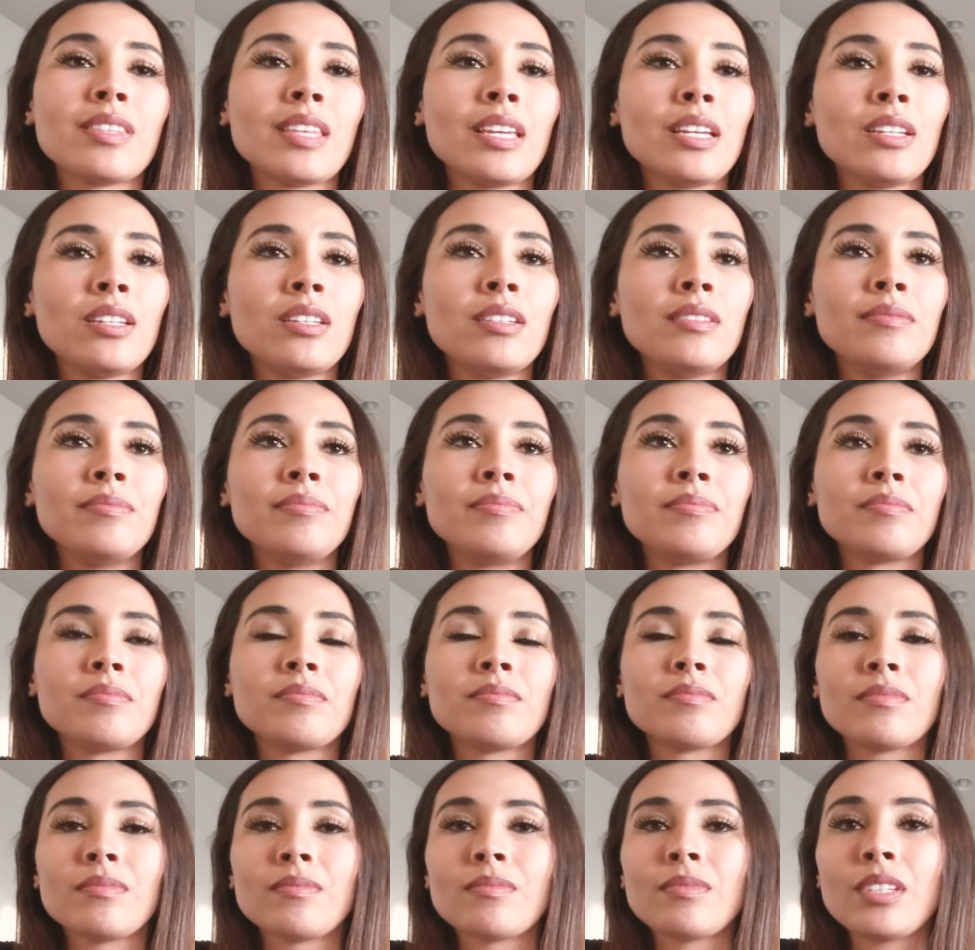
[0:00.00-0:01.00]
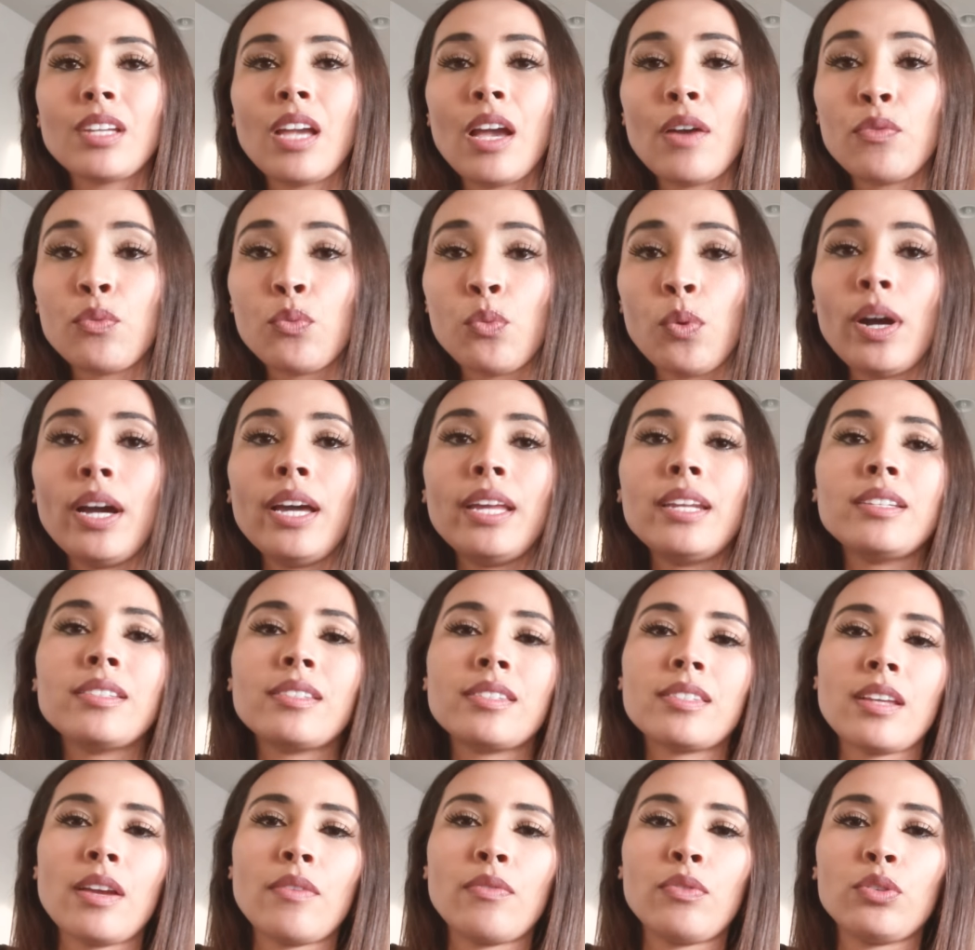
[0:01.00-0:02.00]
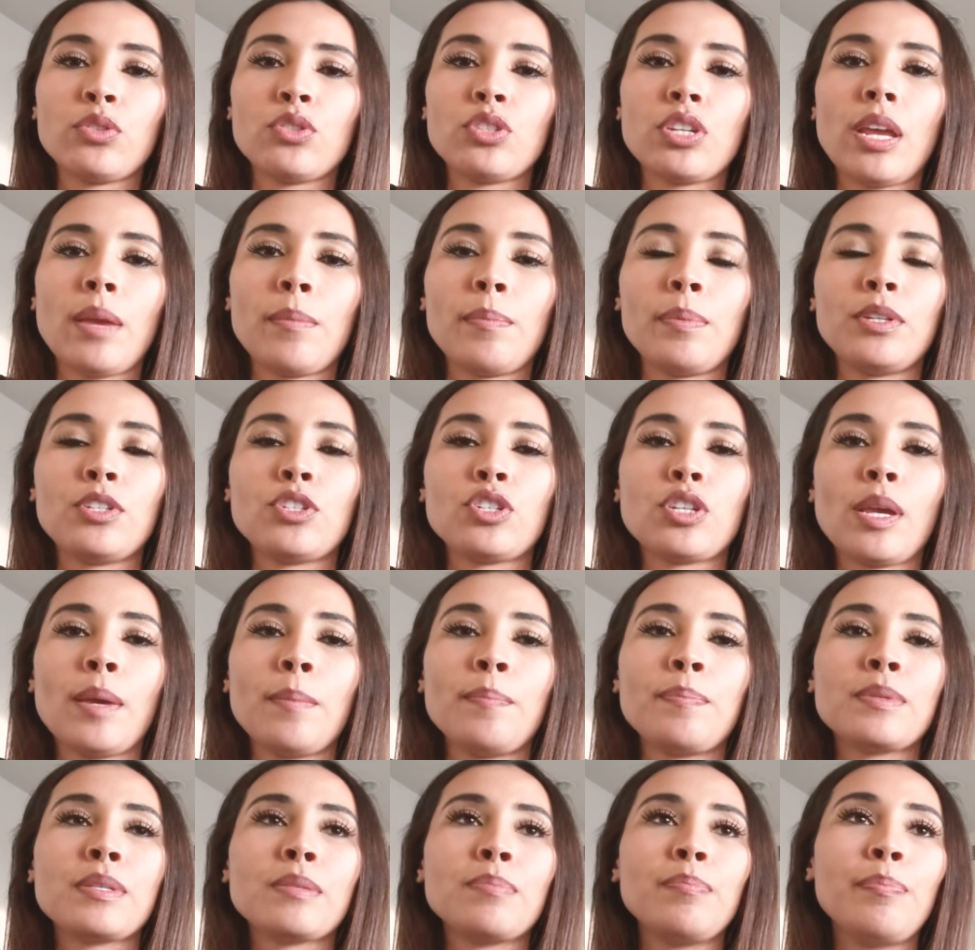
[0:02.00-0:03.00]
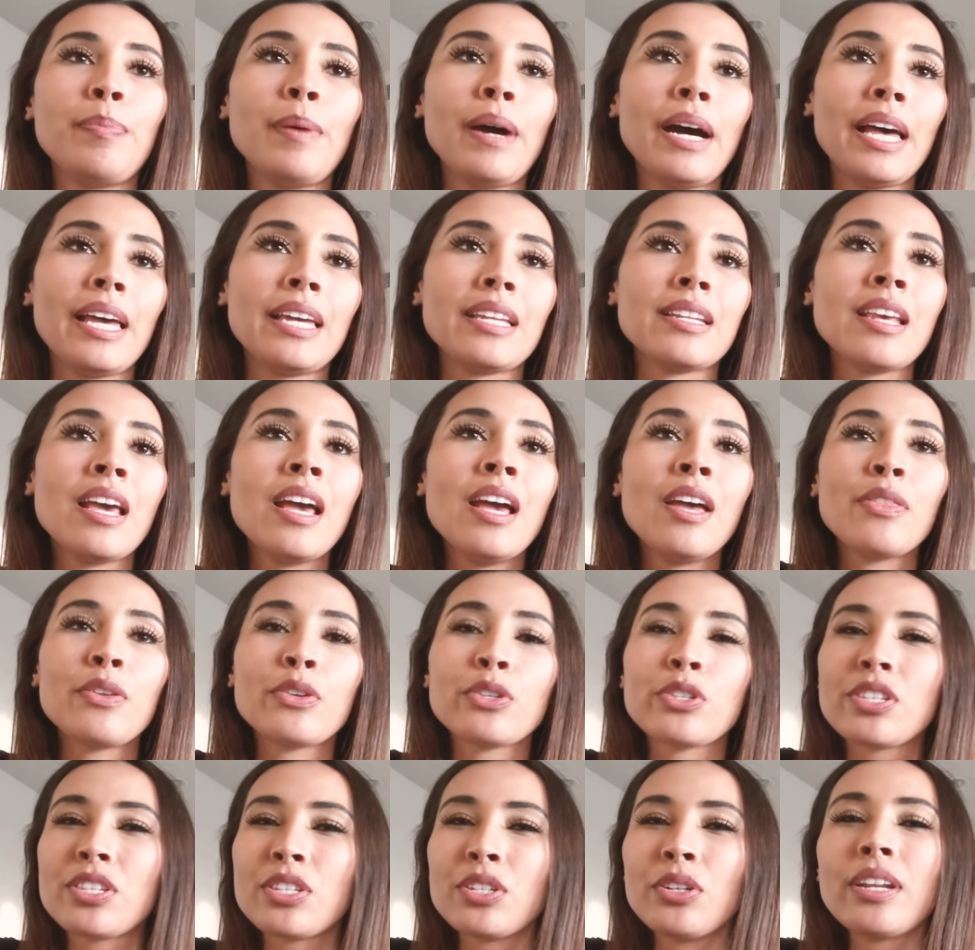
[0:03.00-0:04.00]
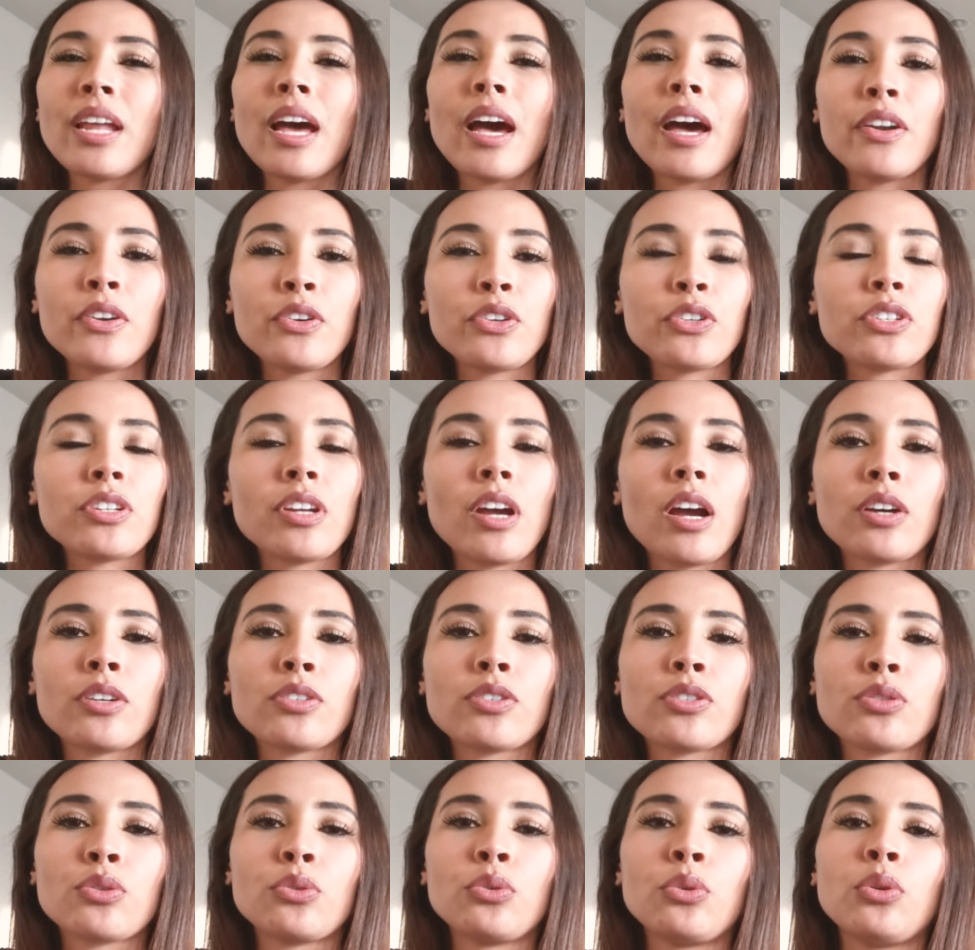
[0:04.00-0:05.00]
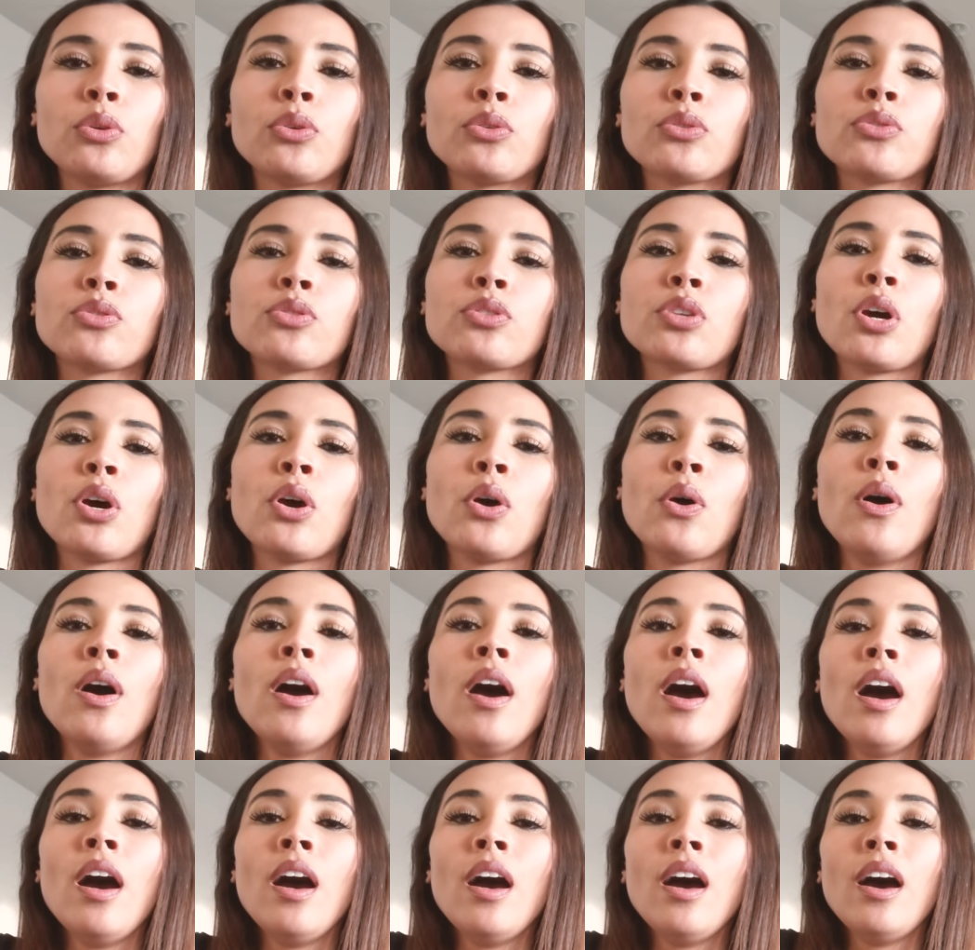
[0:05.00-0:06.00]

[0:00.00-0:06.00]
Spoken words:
They have won several championships, but they're still an underdog school, so